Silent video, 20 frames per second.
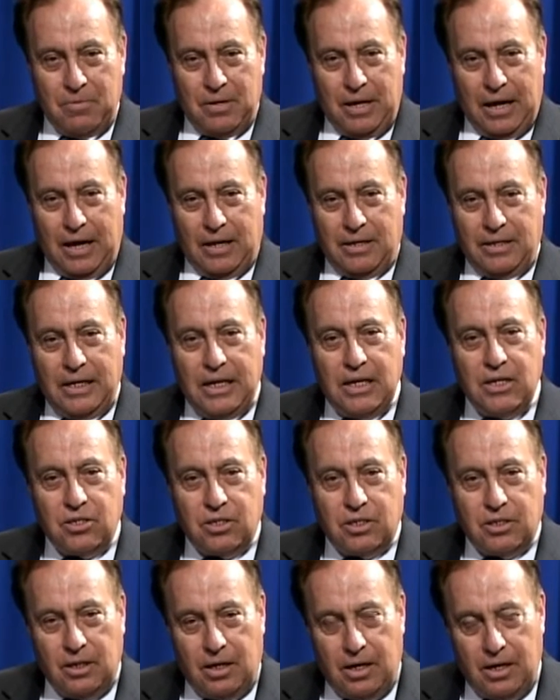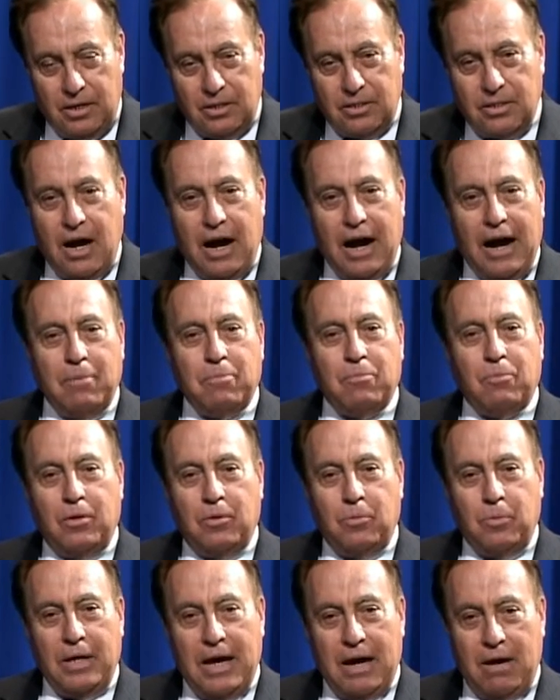And each time when
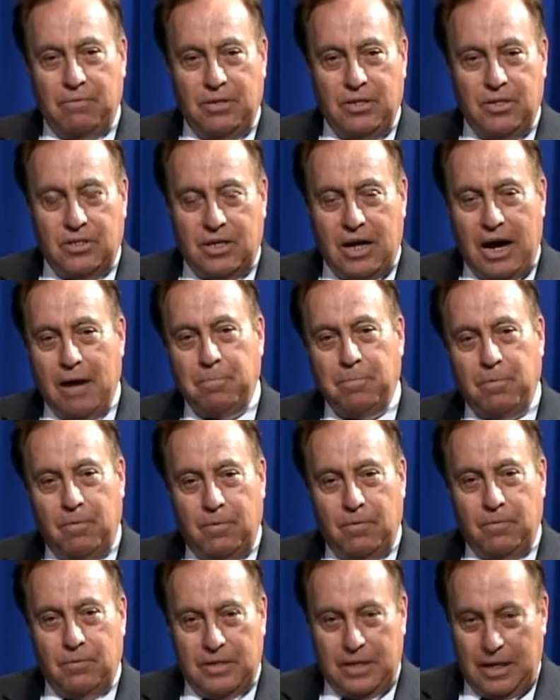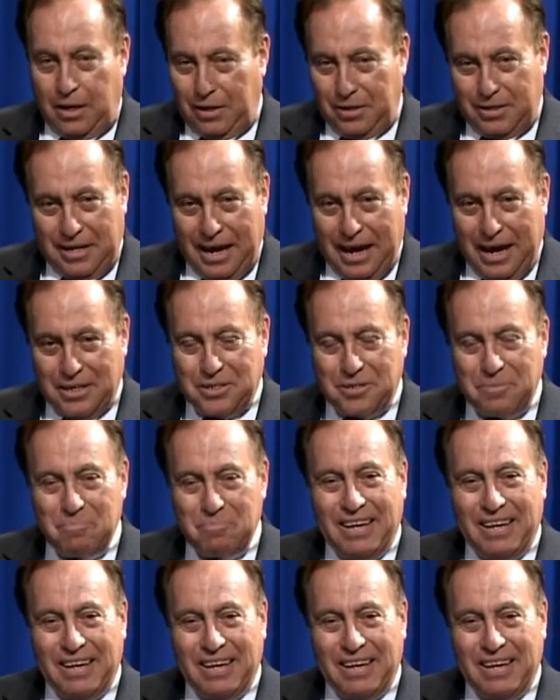we have these type of telecasts,